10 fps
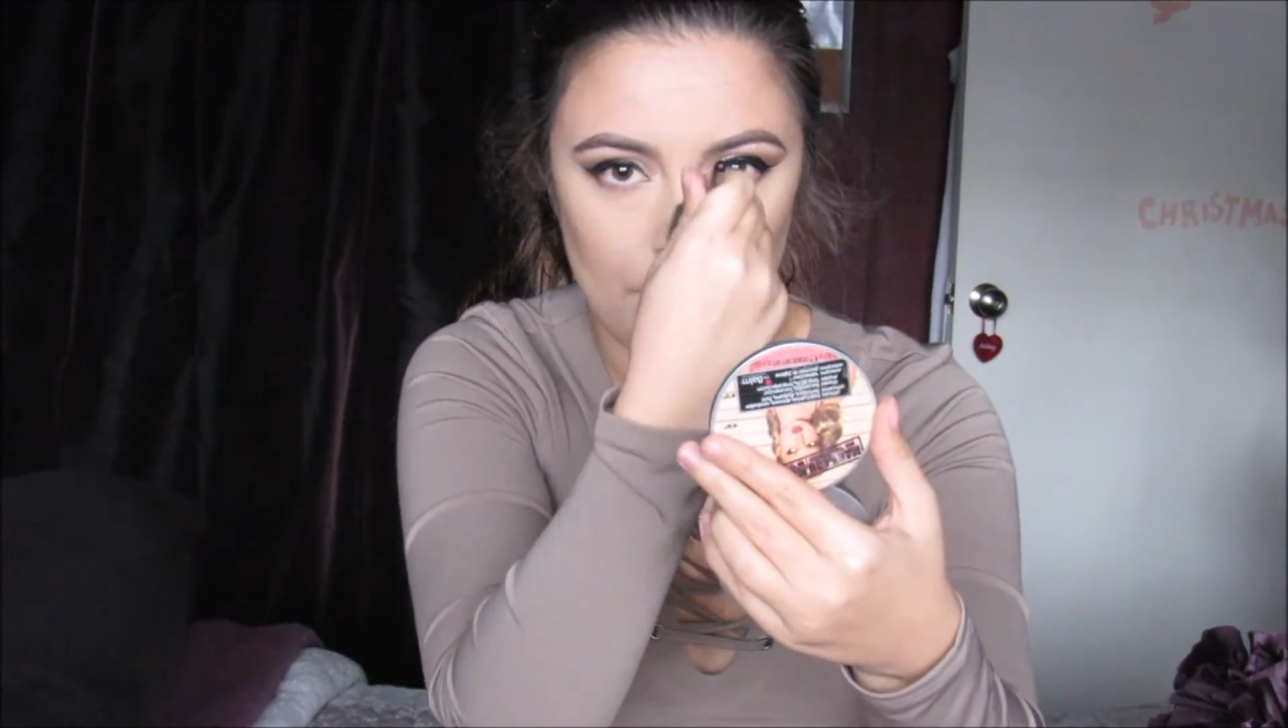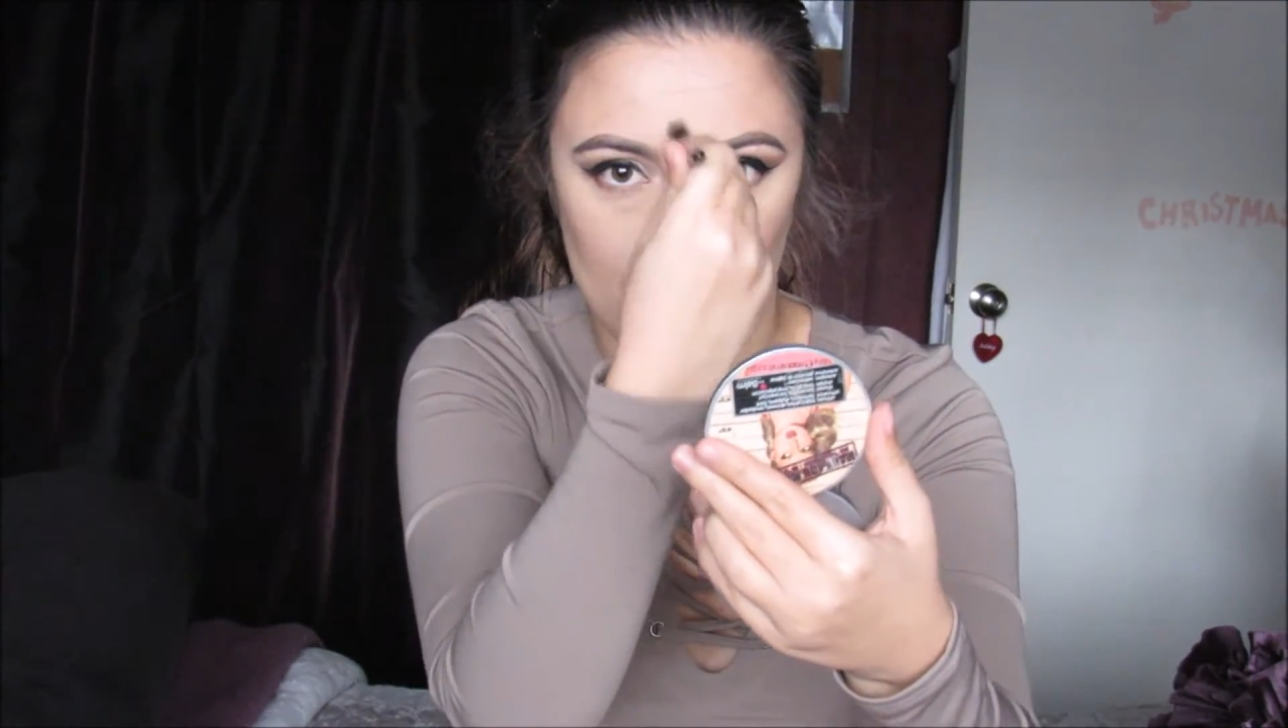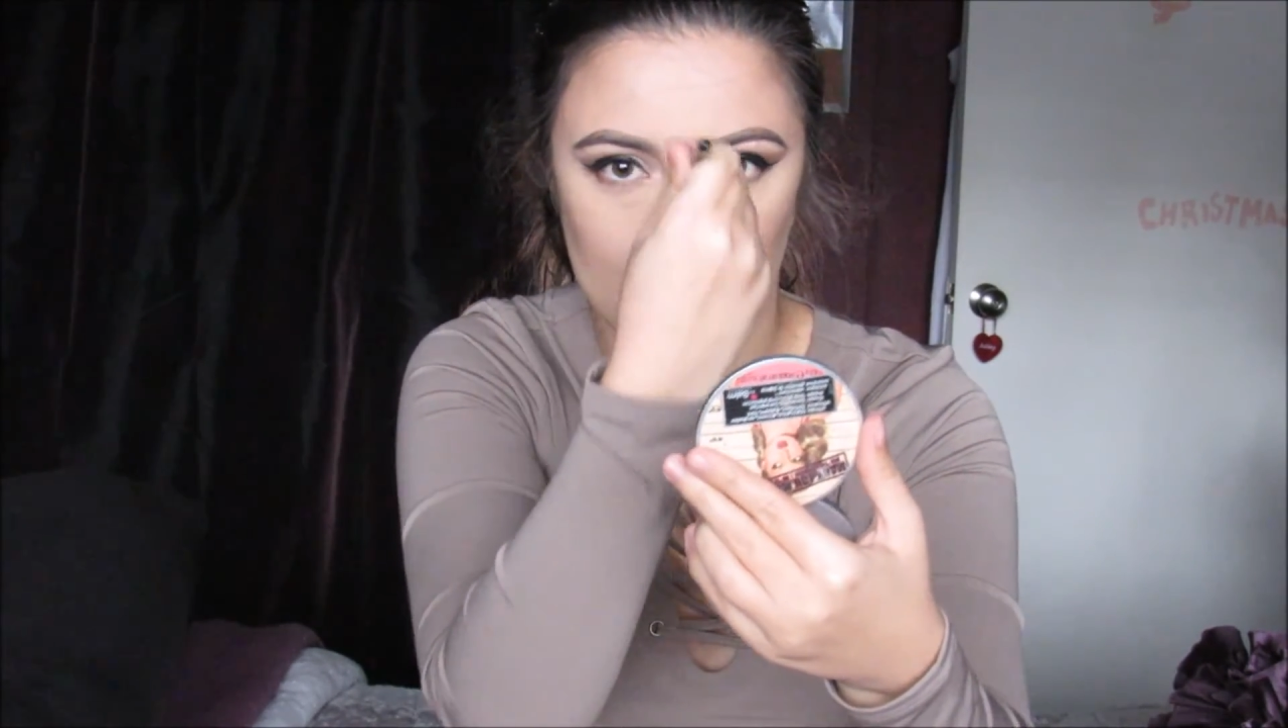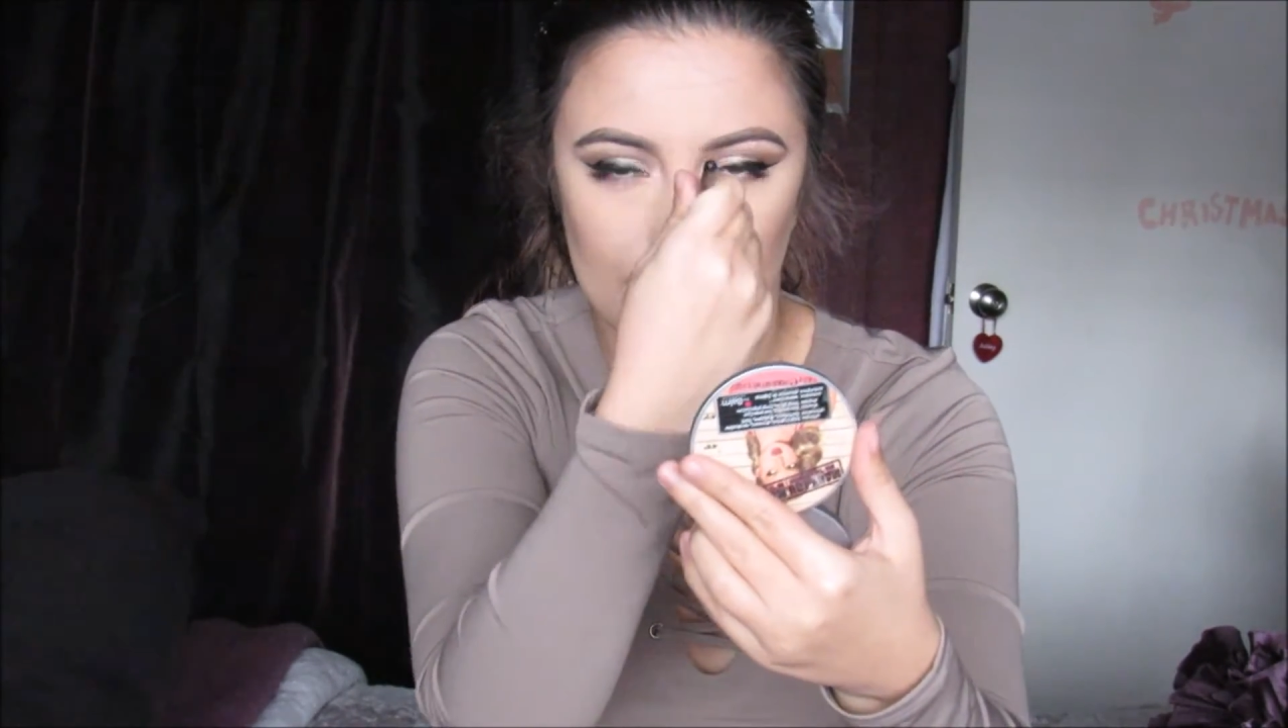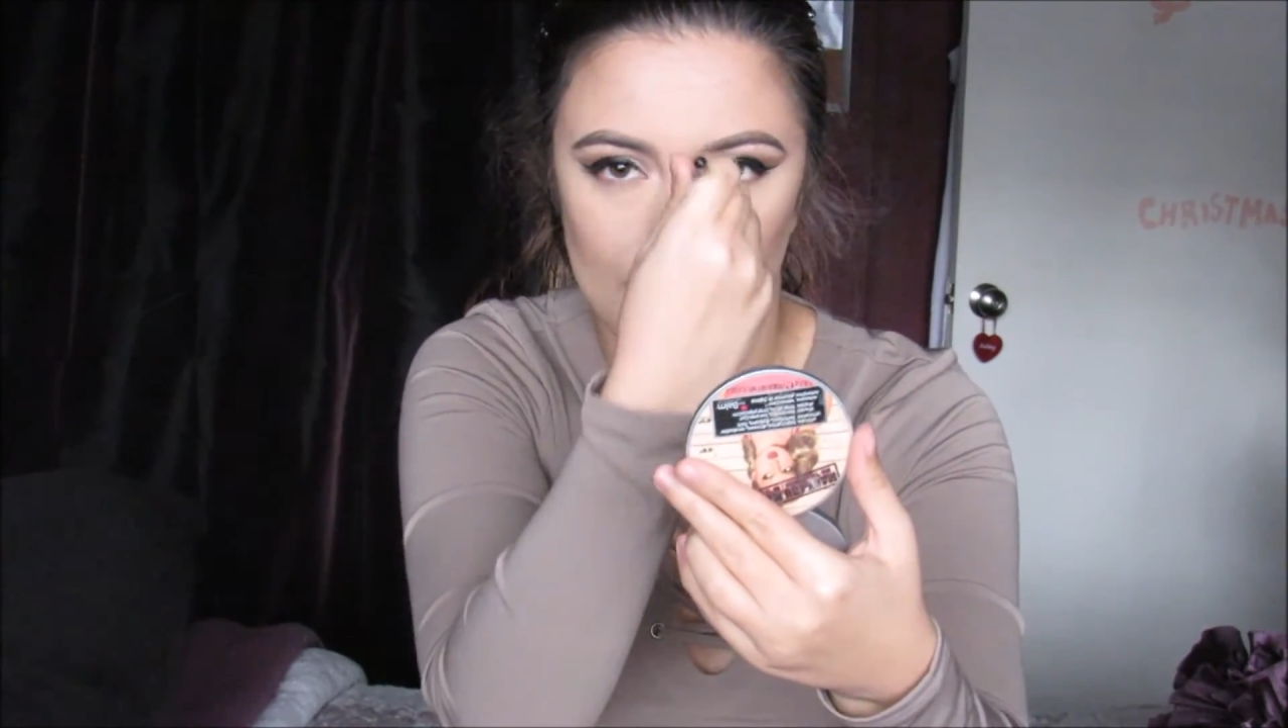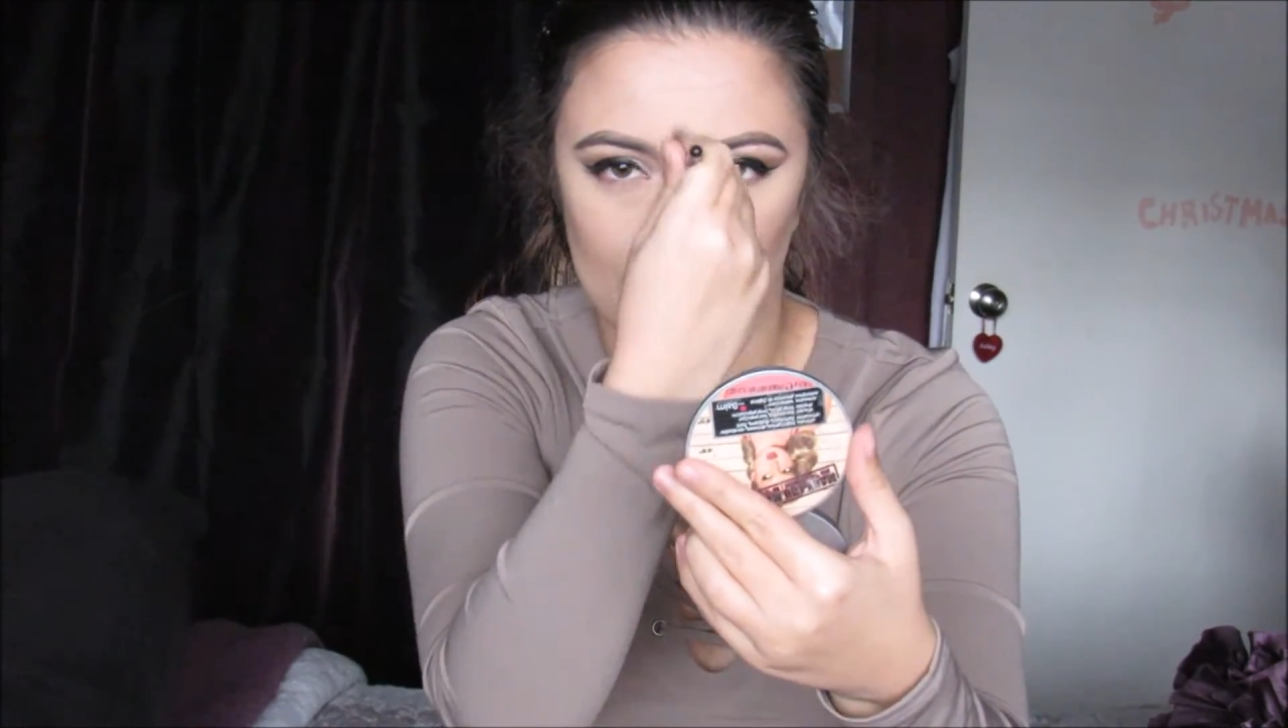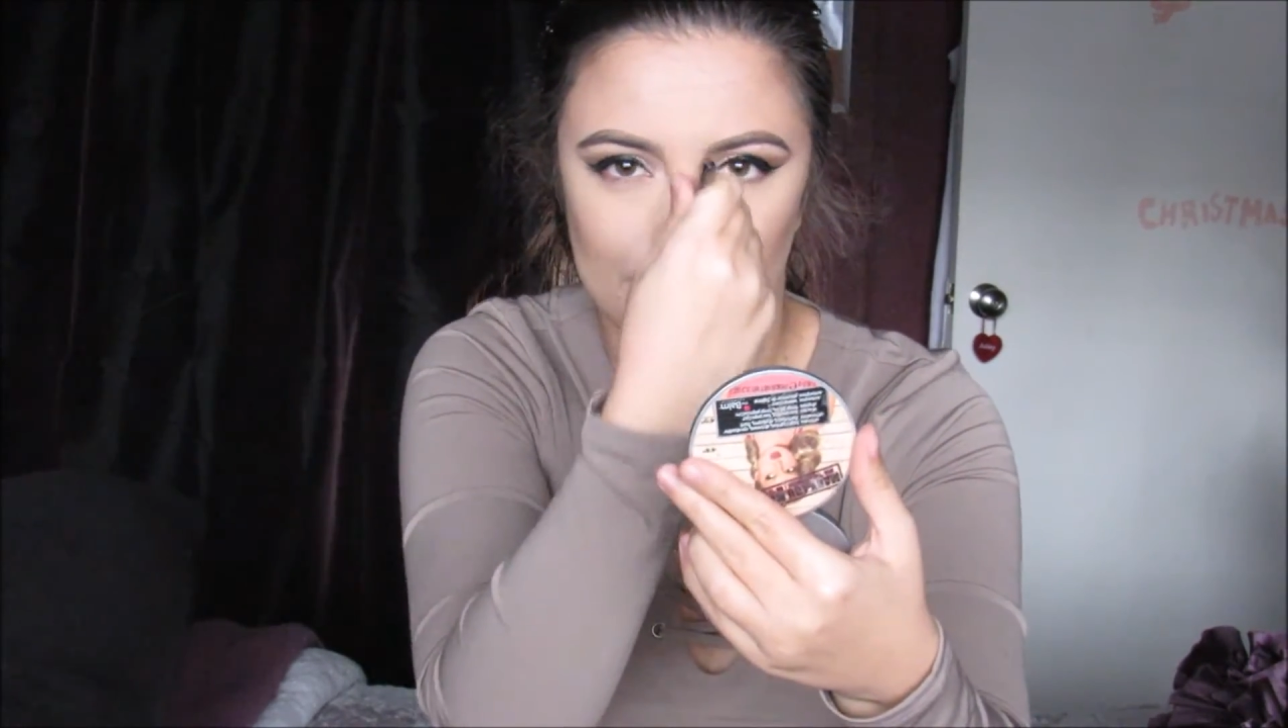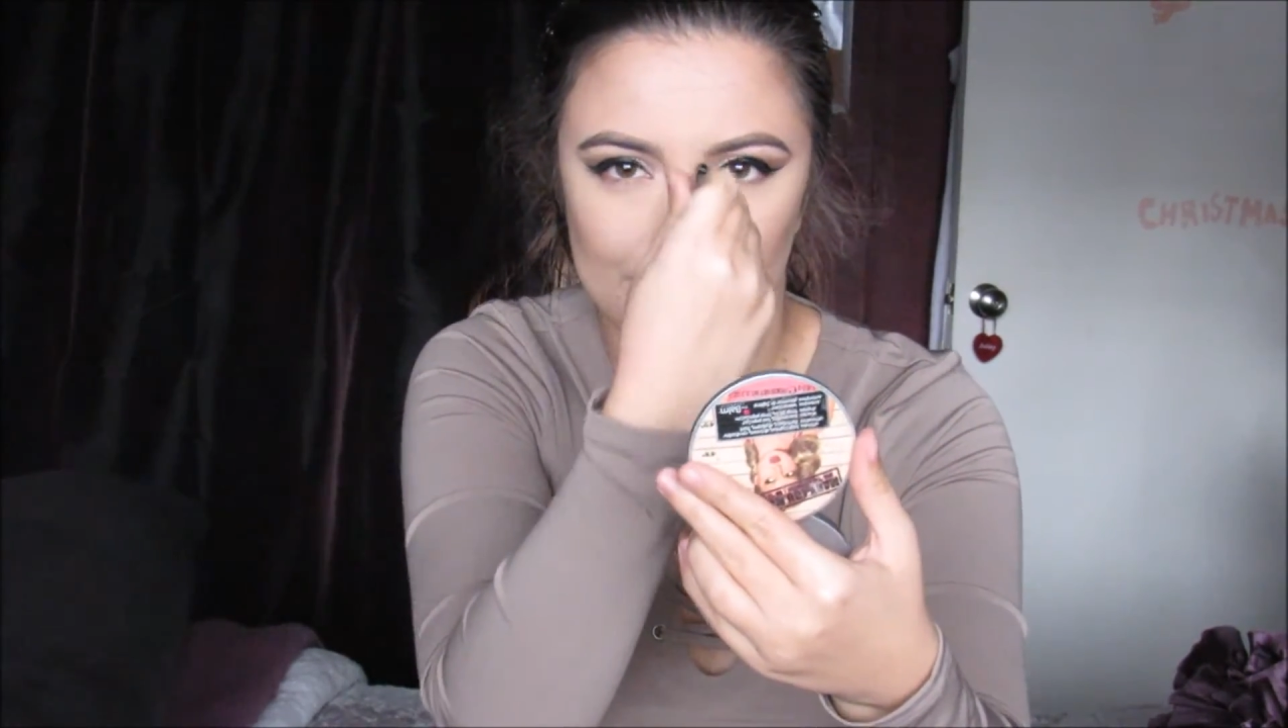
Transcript: probably tell.